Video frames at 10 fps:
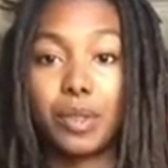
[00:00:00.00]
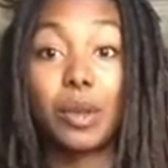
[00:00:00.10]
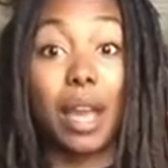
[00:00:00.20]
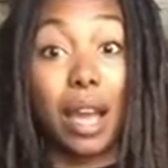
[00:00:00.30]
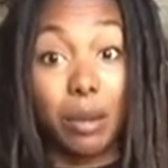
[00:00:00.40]

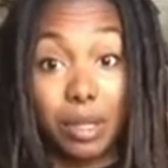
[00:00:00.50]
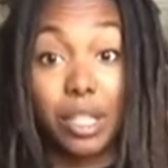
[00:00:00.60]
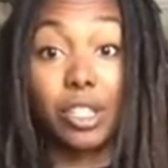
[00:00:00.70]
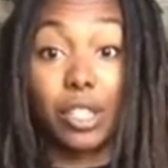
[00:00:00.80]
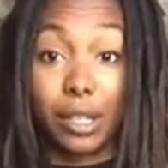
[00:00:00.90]
yeah, I would
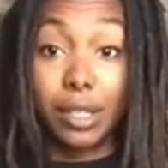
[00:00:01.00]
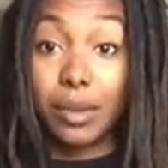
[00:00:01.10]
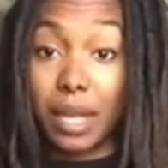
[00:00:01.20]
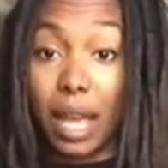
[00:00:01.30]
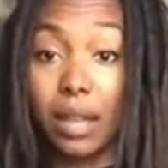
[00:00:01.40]
suggest
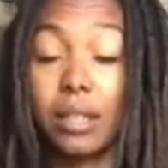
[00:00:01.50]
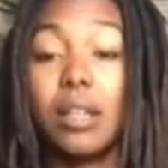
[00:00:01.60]
doing that.